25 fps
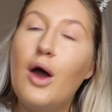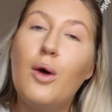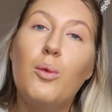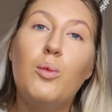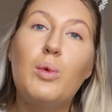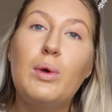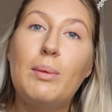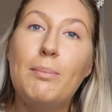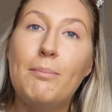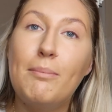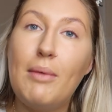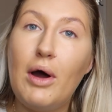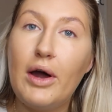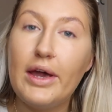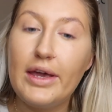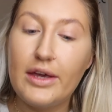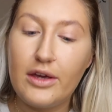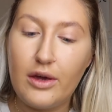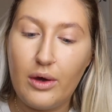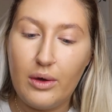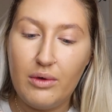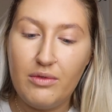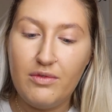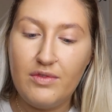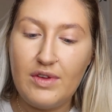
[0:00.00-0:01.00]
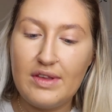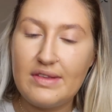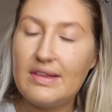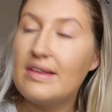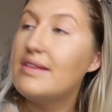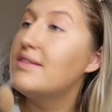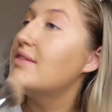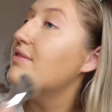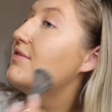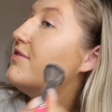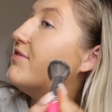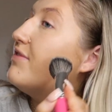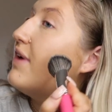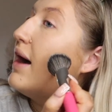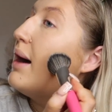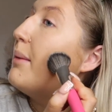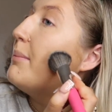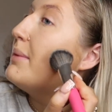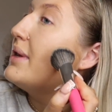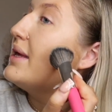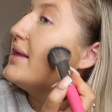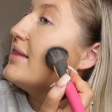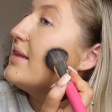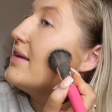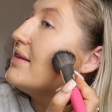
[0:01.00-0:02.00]
We might go and visit some
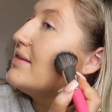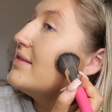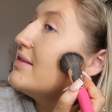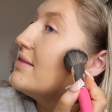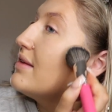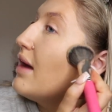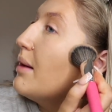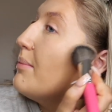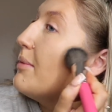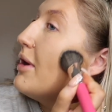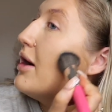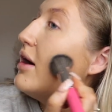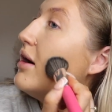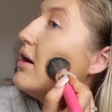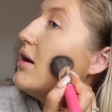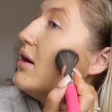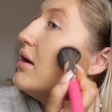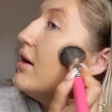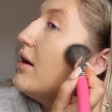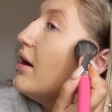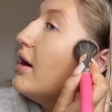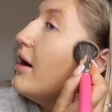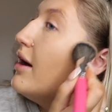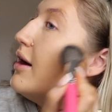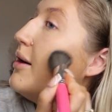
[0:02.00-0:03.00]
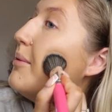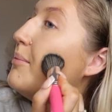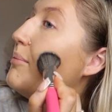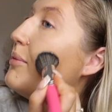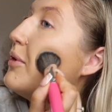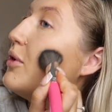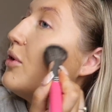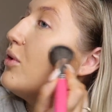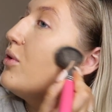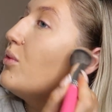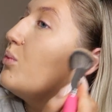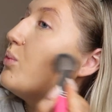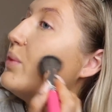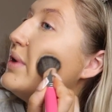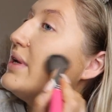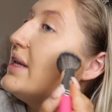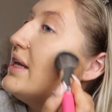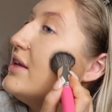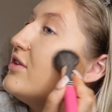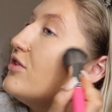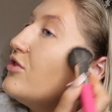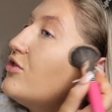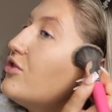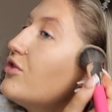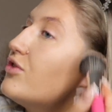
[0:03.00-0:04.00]
family this summer, but we
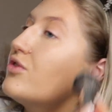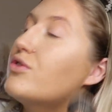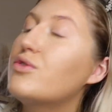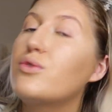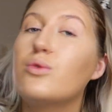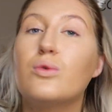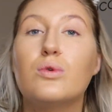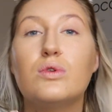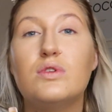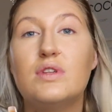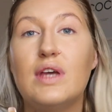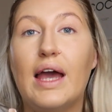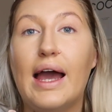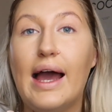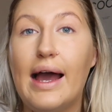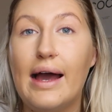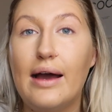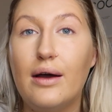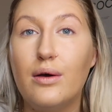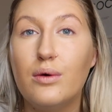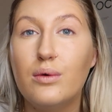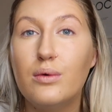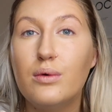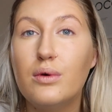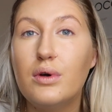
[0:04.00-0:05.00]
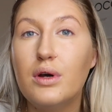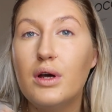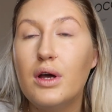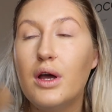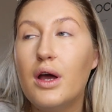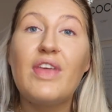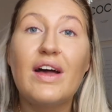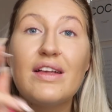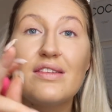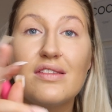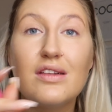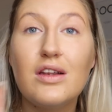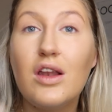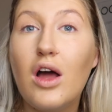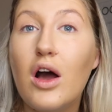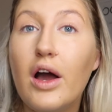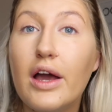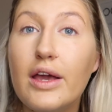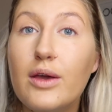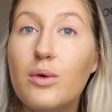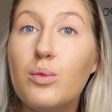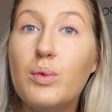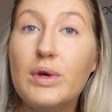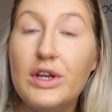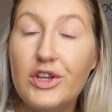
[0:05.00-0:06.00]
need to just sort it out. That's a
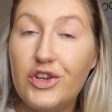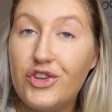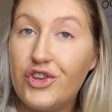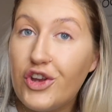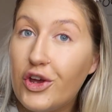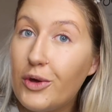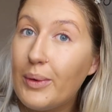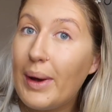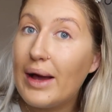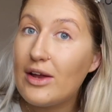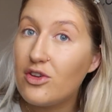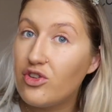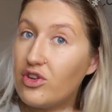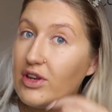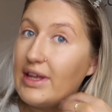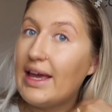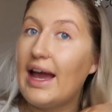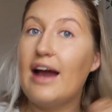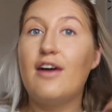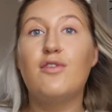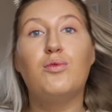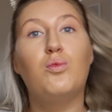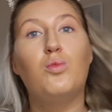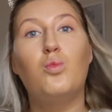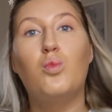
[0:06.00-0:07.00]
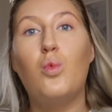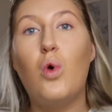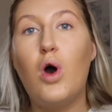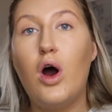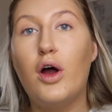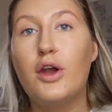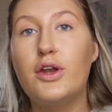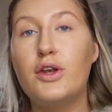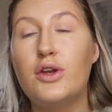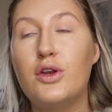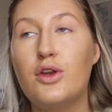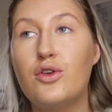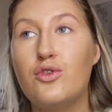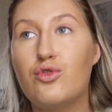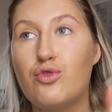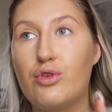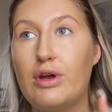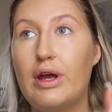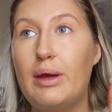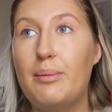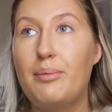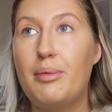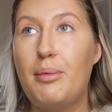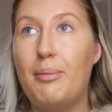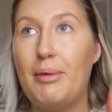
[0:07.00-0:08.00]
lie. We do actually have one
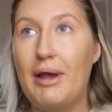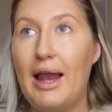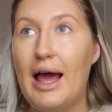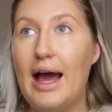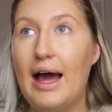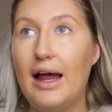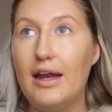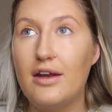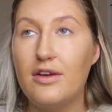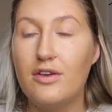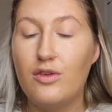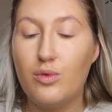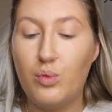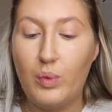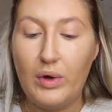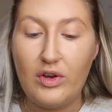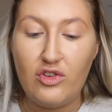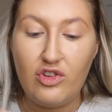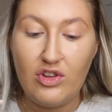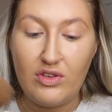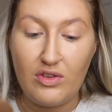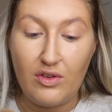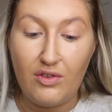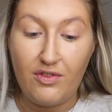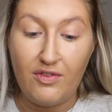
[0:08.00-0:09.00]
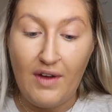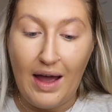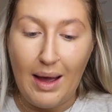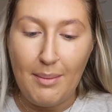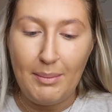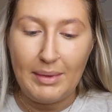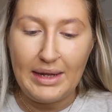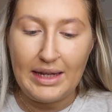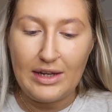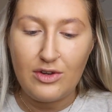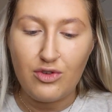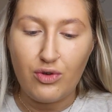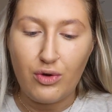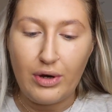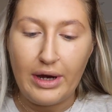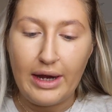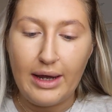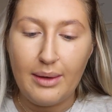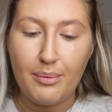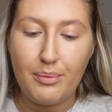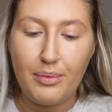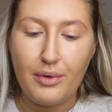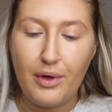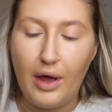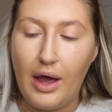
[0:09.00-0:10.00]
trip planned, which is a family
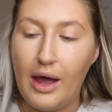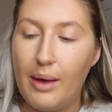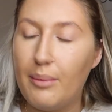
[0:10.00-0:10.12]
trip.